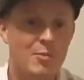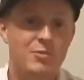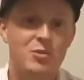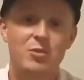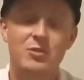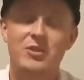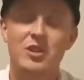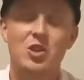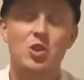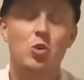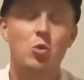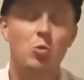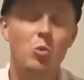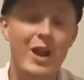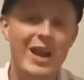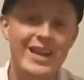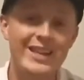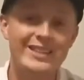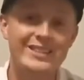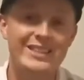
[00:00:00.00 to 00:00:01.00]
So it's a
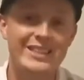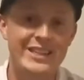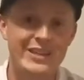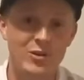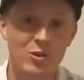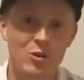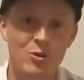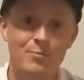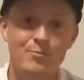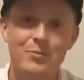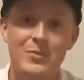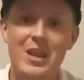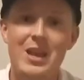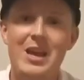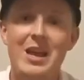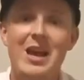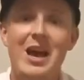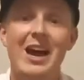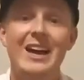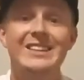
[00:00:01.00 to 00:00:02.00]
great deal.
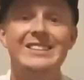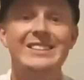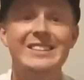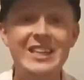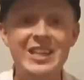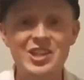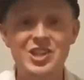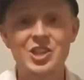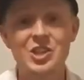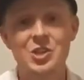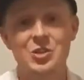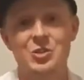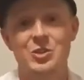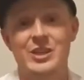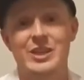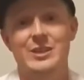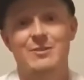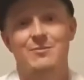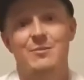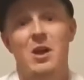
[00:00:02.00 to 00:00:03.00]

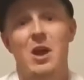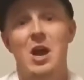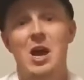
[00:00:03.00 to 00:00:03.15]
Additionally,